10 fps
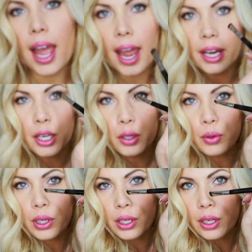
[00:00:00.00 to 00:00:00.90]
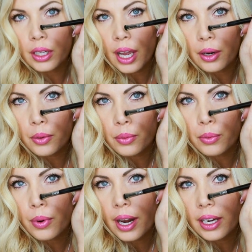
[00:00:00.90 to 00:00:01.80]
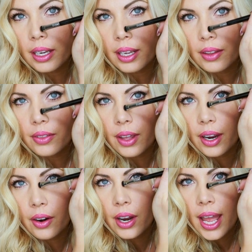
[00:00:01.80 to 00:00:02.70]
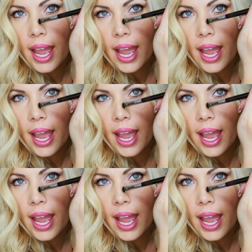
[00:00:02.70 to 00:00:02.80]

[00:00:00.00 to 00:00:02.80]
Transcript: and you can get right in there,